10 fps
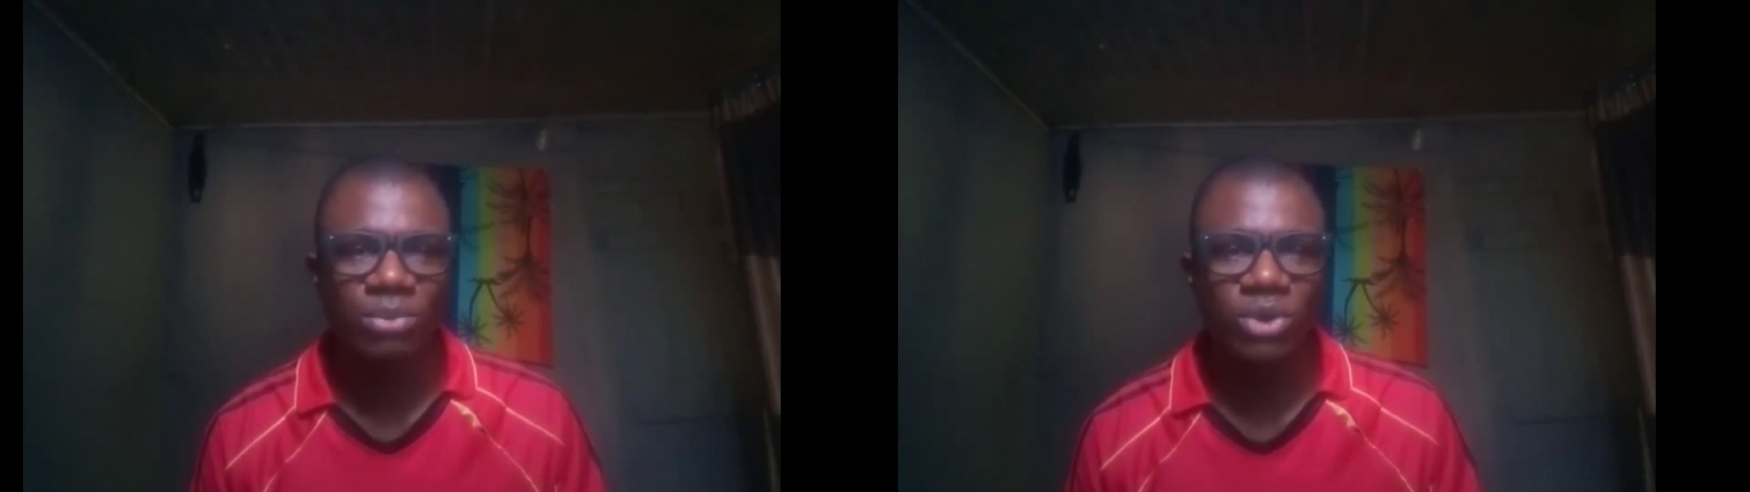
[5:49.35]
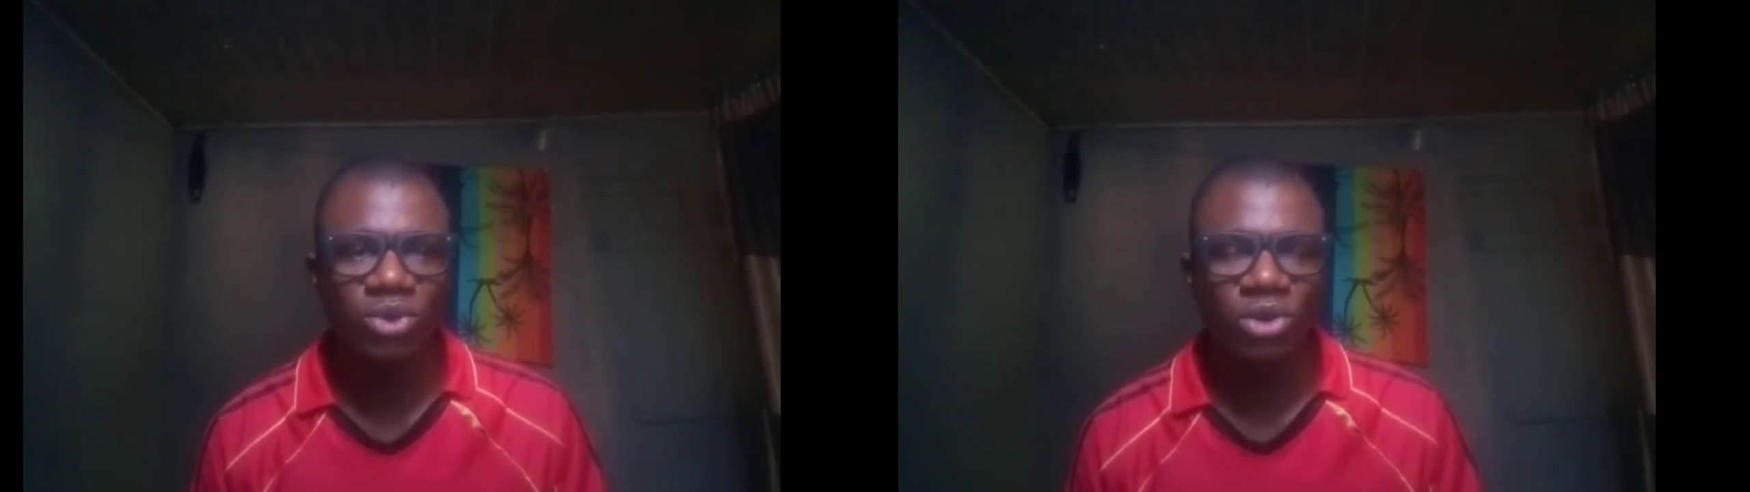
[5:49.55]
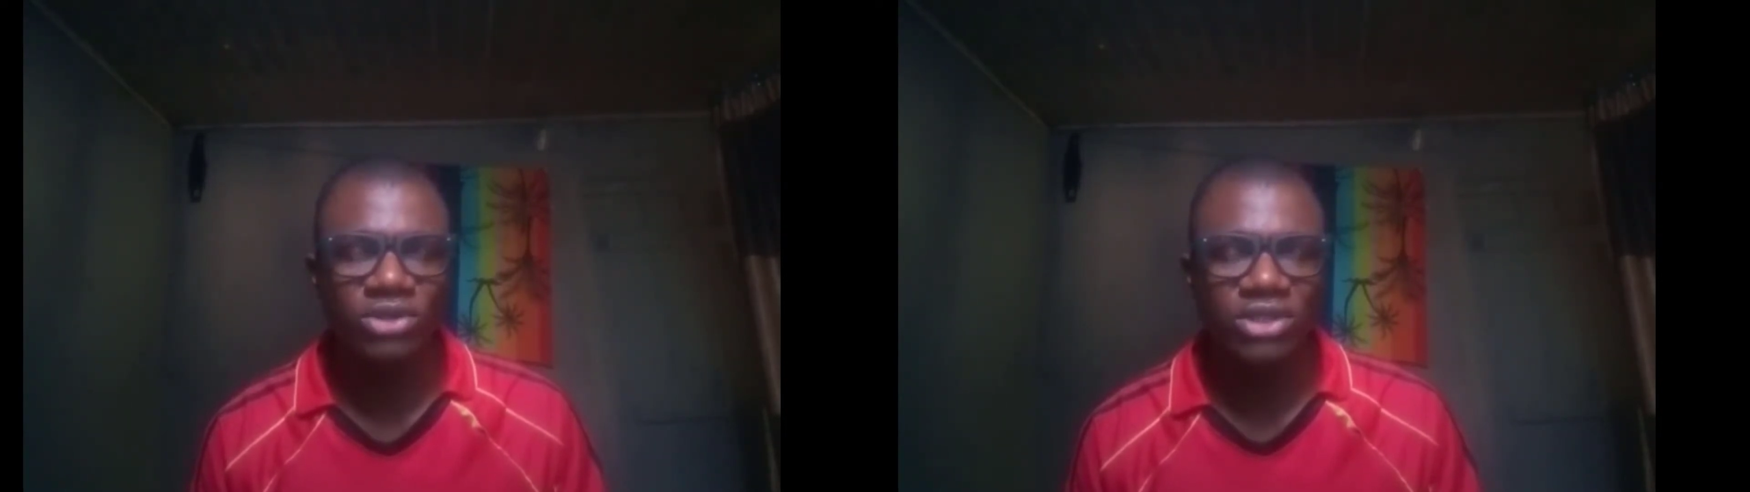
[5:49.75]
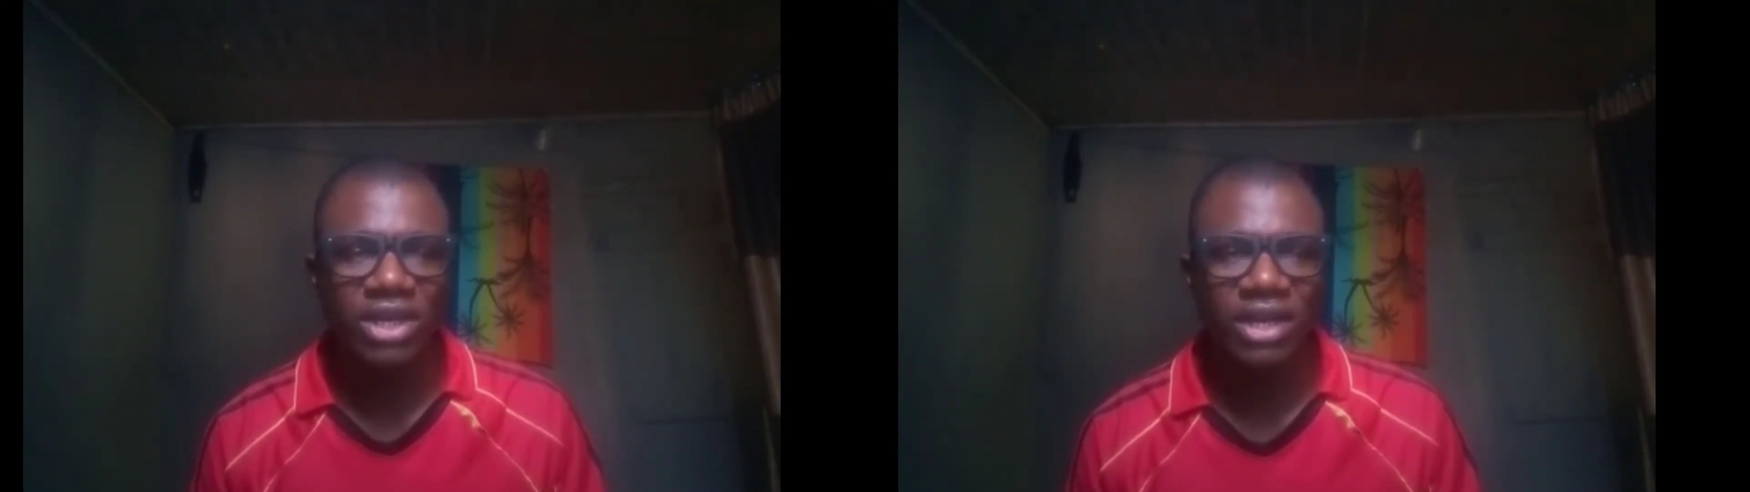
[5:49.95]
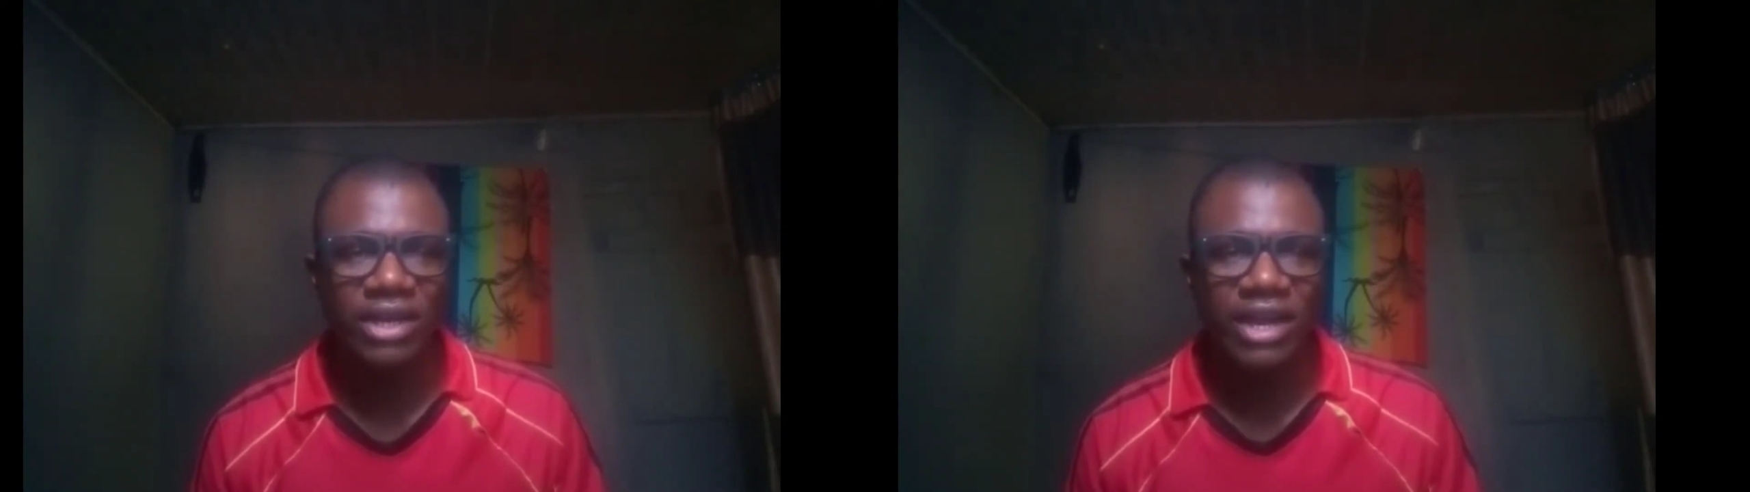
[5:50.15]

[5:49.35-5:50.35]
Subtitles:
because I